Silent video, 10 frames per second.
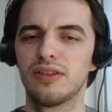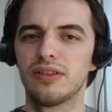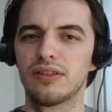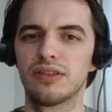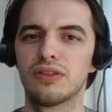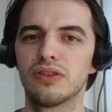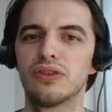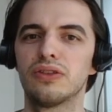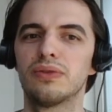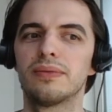
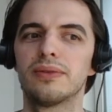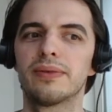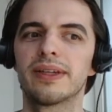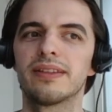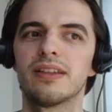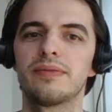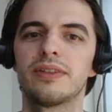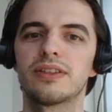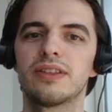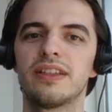directly
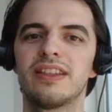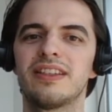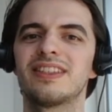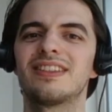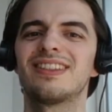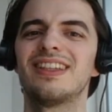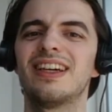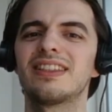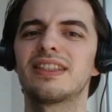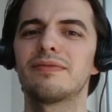obvious, and it is
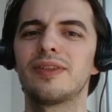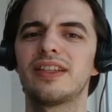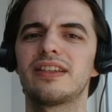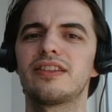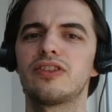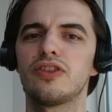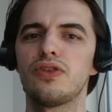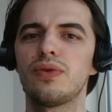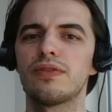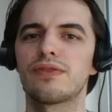not something that is
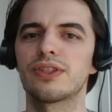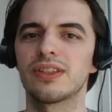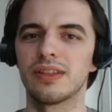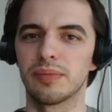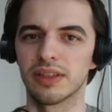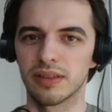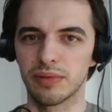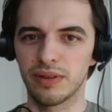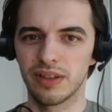universally applicable.